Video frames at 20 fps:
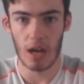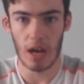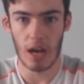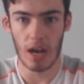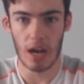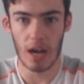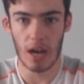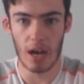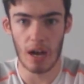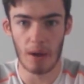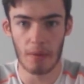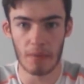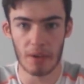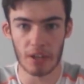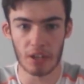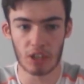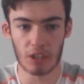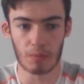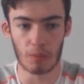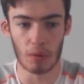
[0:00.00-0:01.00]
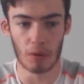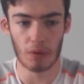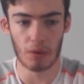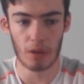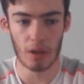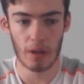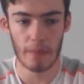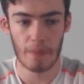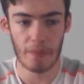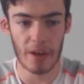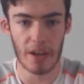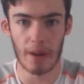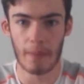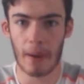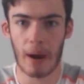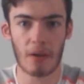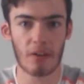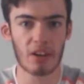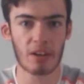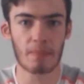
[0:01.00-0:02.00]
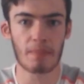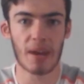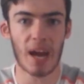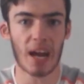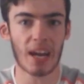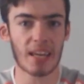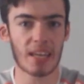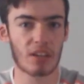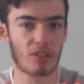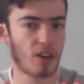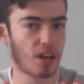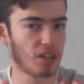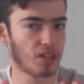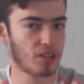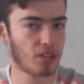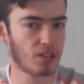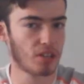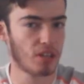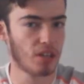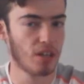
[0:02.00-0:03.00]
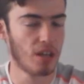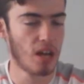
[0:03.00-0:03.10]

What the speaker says: He spun. And apparently Bianchi crashed.